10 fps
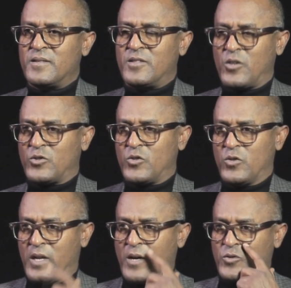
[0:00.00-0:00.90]
So
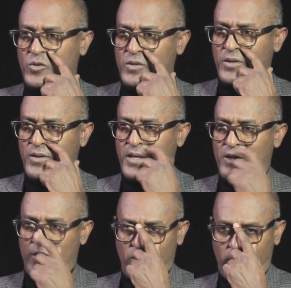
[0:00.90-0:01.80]
soon, yeah. How soon do you
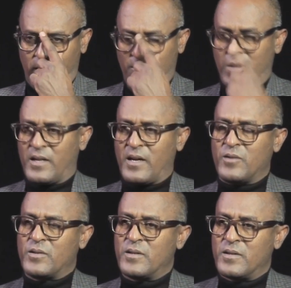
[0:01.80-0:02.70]
think you're going to have that
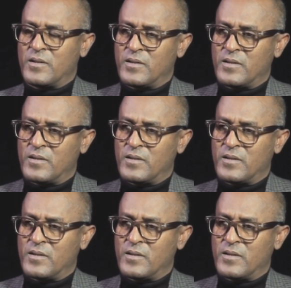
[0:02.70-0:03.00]
up?